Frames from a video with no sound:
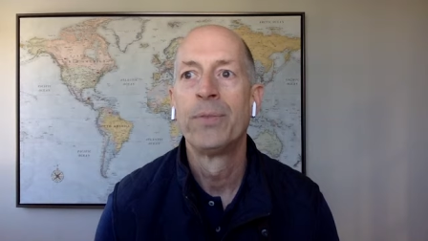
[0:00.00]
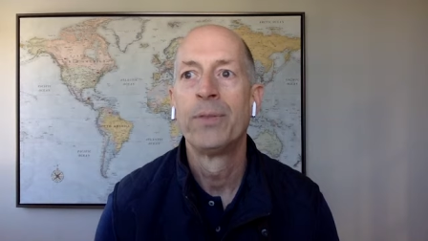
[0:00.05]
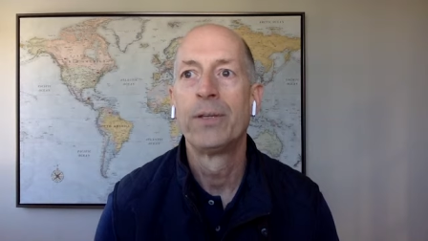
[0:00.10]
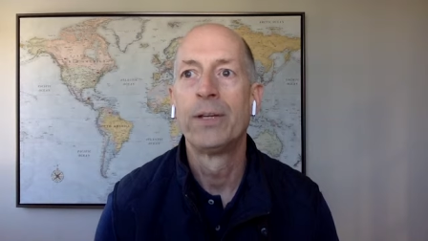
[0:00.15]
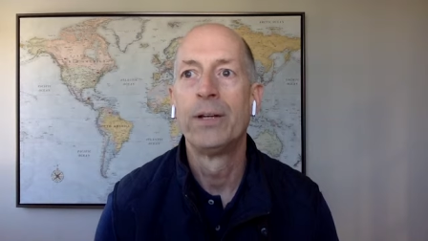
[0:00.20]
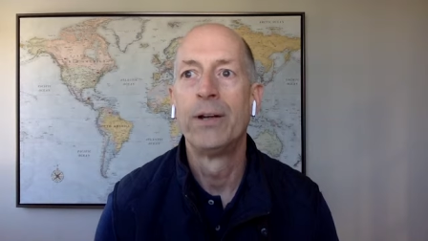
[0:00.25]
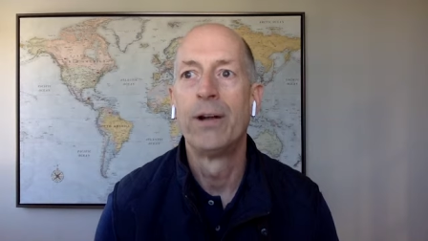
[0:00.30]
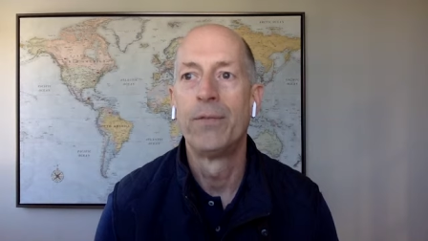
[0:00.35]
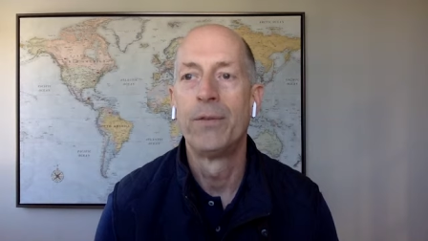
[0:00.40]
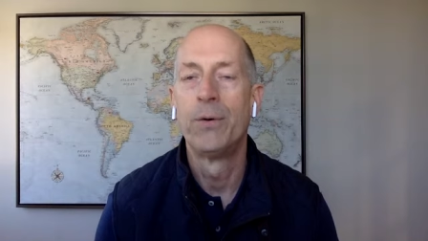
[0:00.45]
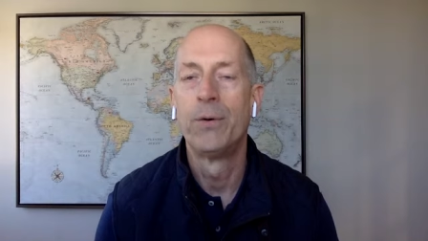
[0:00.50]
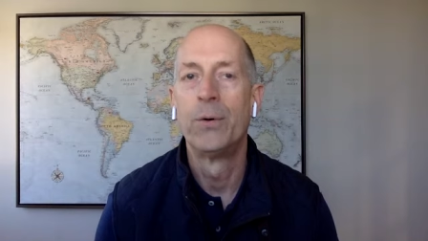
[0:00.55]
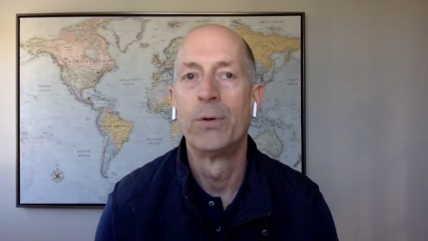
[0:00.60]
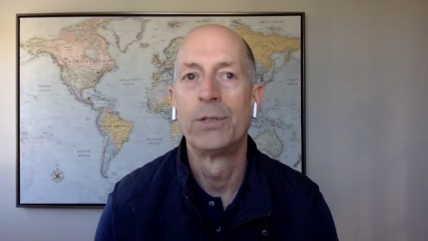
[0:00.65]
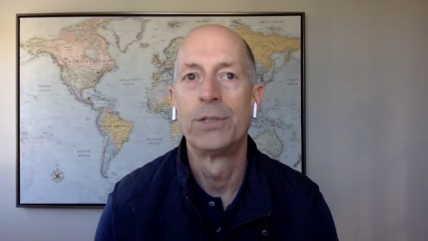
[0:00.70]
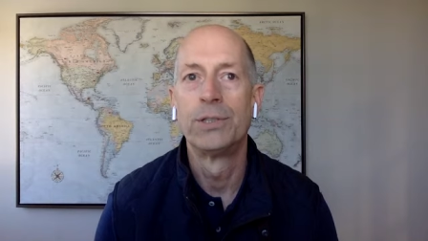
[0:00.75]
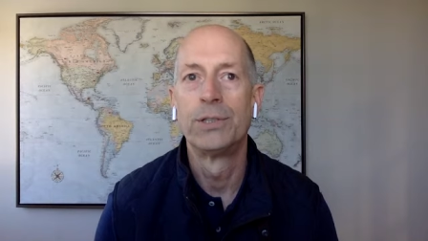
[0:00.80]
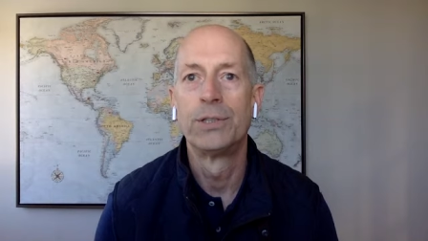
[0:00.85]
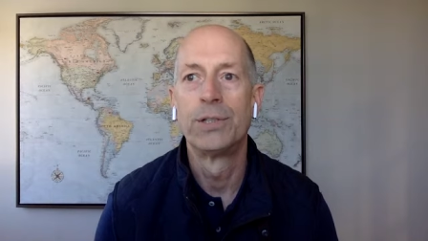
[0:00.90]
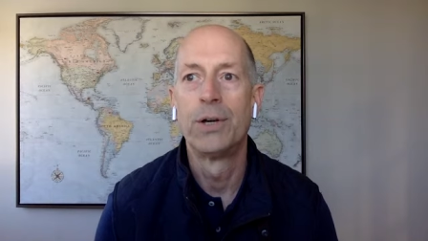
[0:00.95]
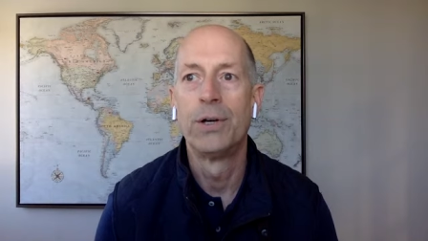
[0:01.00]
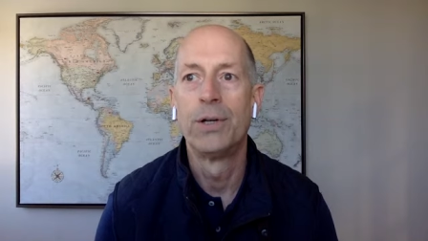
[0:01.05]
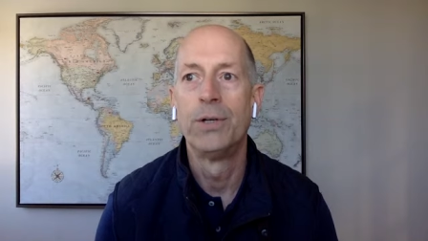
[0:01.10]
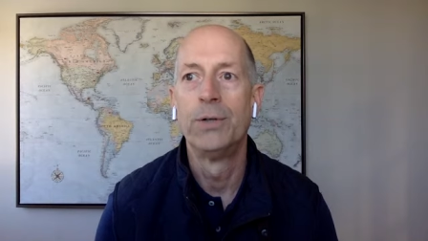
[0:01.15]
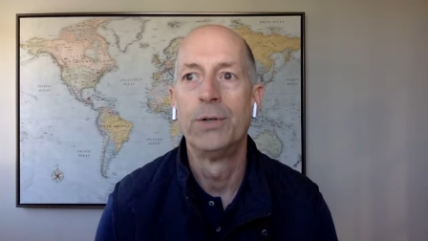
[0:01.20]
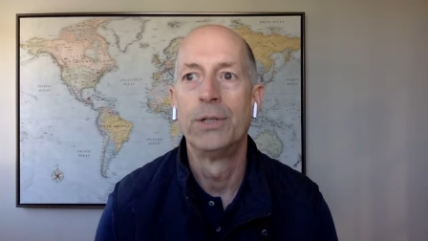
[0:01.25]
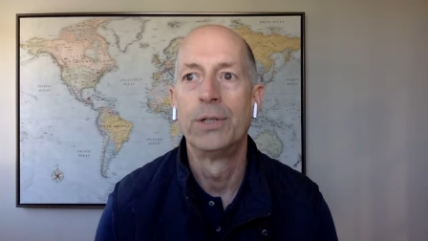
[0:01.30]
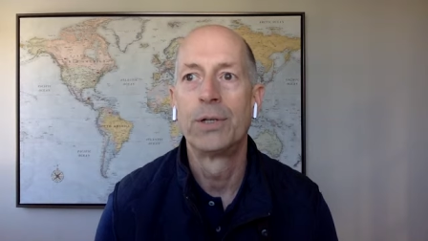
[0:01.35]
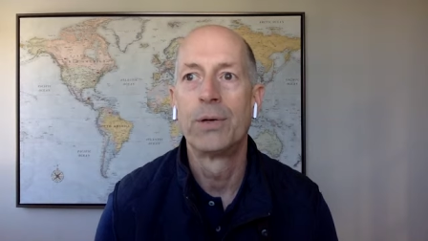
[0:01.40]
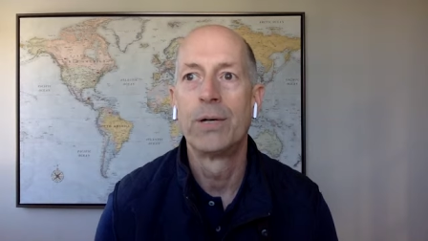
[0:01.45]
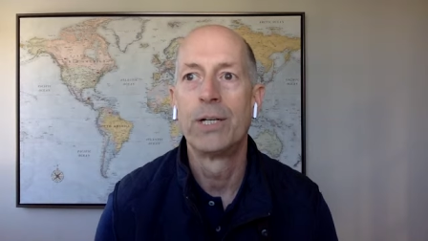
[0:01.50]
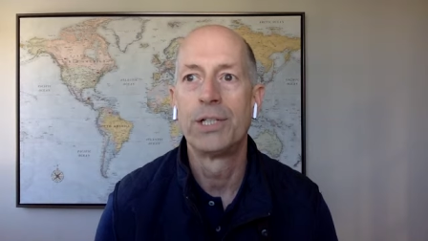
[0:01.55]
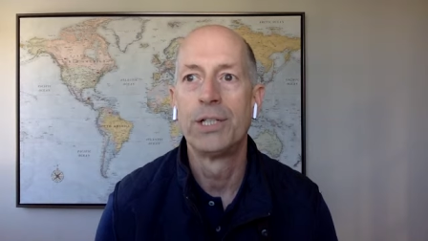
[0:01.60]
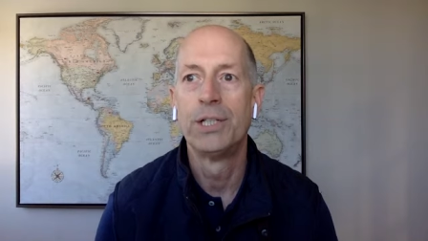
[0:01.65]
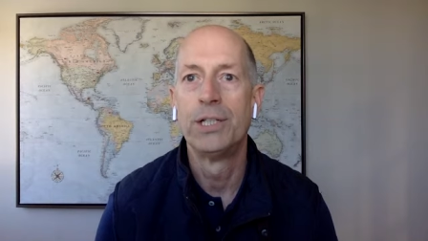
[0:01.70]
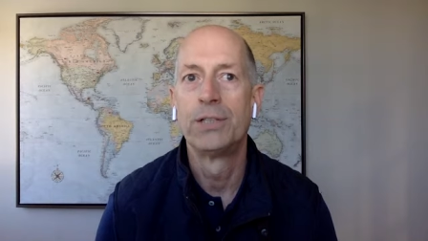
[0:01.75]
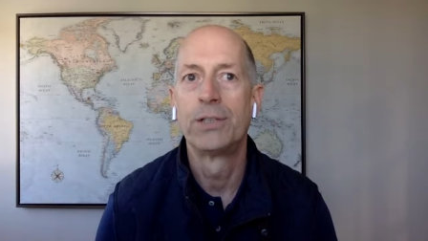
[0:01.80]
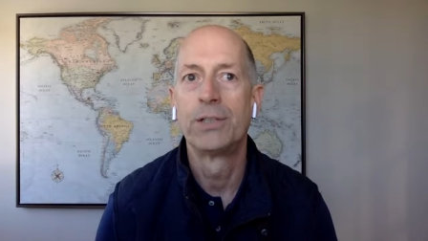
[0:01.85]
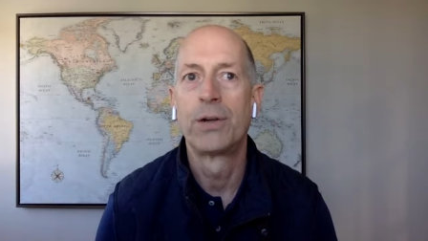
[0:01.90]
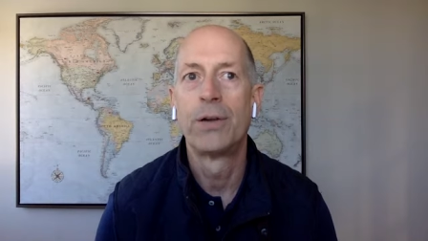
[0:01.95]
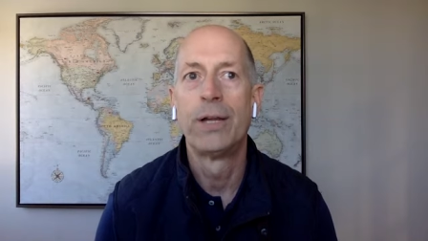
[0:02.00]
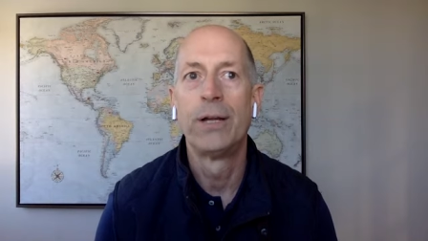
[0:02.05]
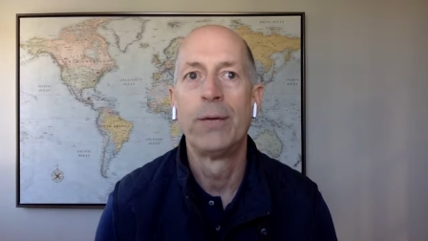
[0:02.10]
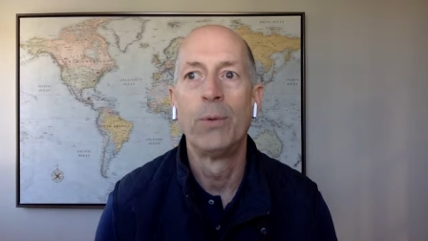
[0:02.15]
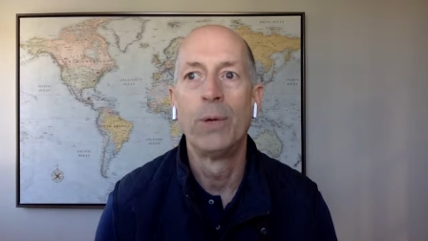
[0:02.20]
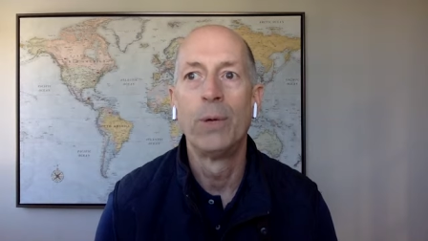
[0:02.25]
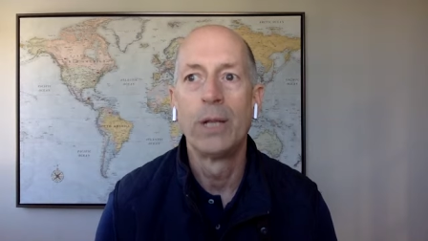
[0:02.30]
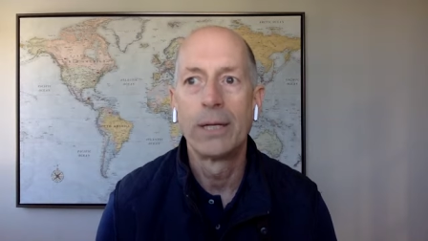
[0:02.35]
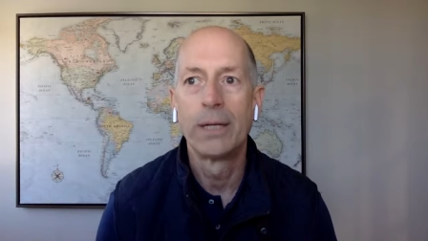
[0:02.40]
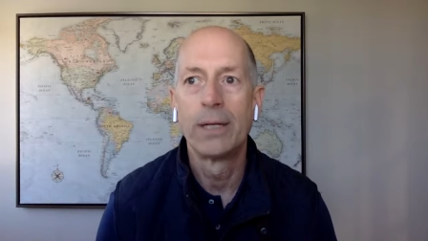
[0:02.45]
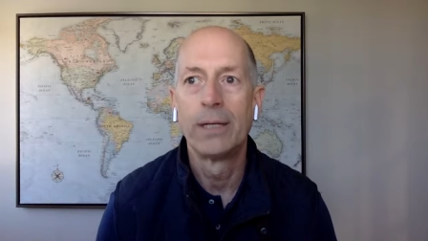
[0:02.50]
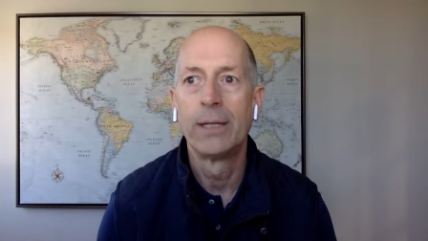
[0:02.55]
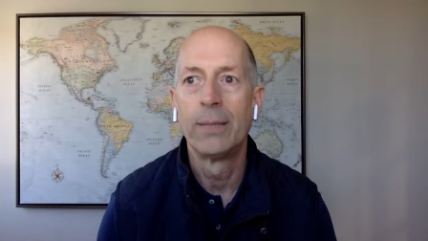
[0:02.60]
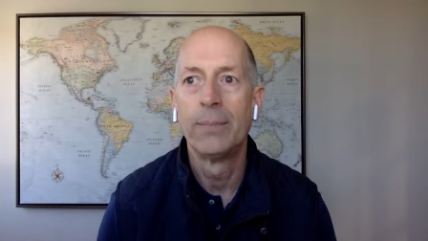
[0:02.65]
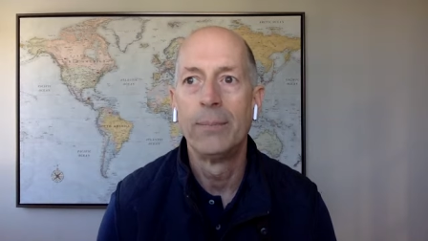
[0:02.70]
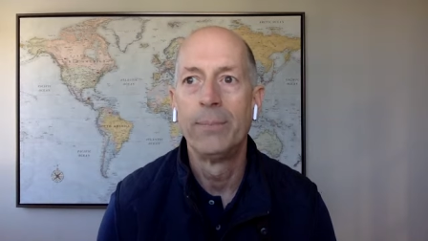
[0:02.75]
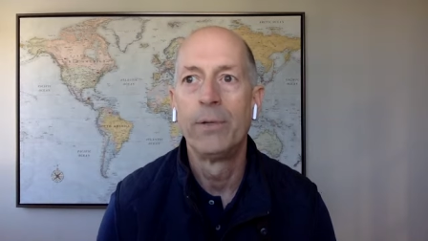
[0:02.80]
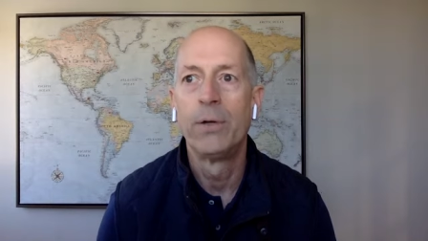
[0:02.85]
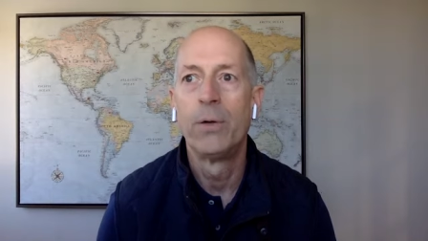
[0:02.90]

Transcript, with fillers: get off the horse and start doing the question is are they really going